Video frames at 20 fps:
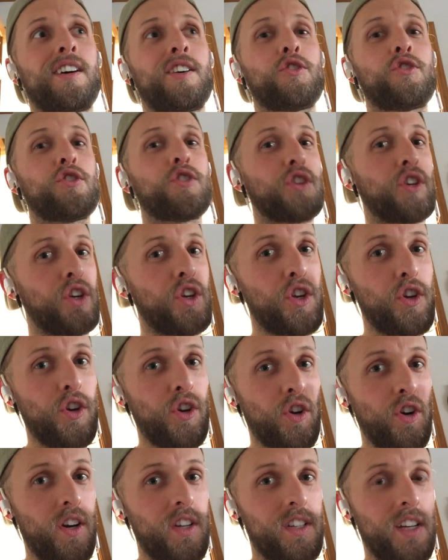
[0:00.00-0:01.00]

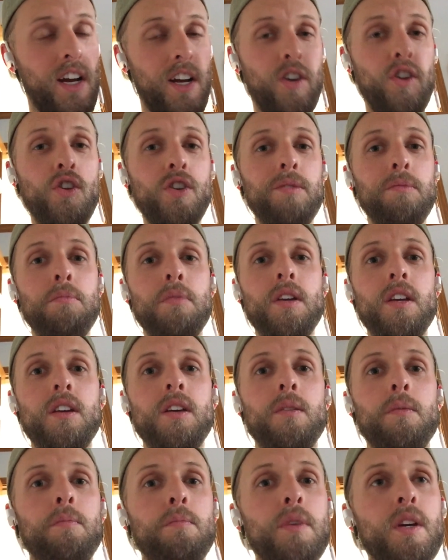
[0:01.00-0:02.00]
secure as I could be,
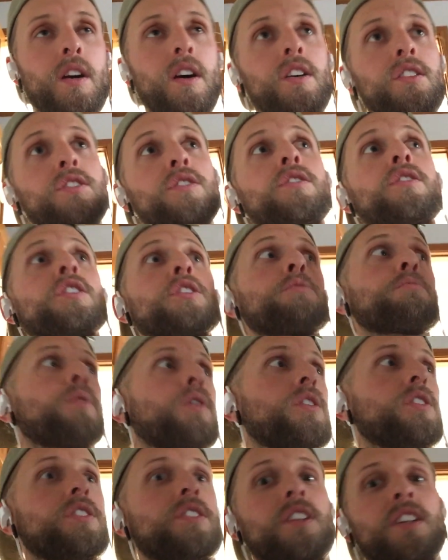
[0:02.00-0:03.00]
because this
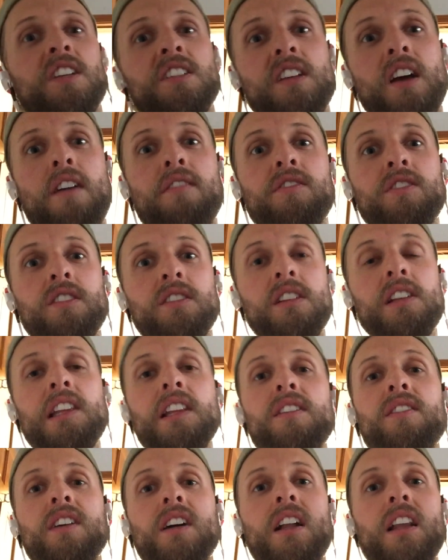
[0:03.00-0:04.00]
person is obviously
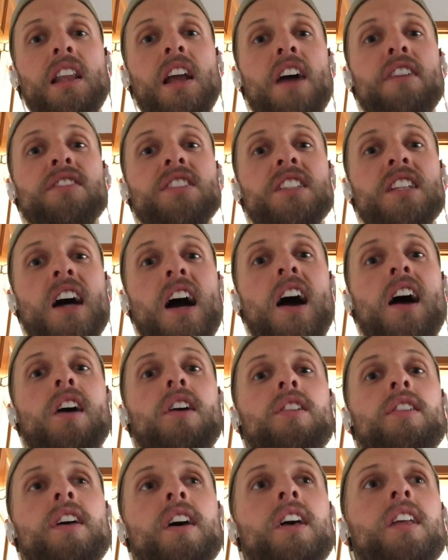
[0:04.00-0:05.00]
living a
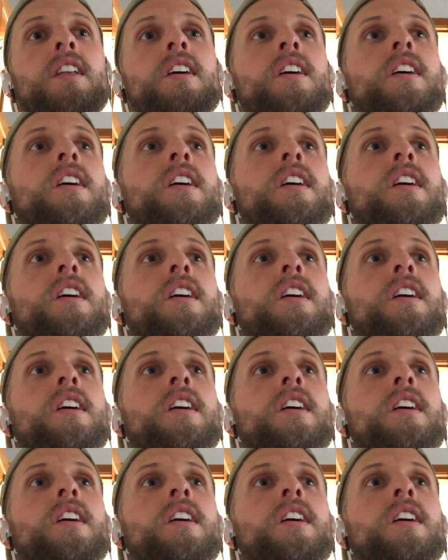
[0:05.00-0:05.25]
lifestyle that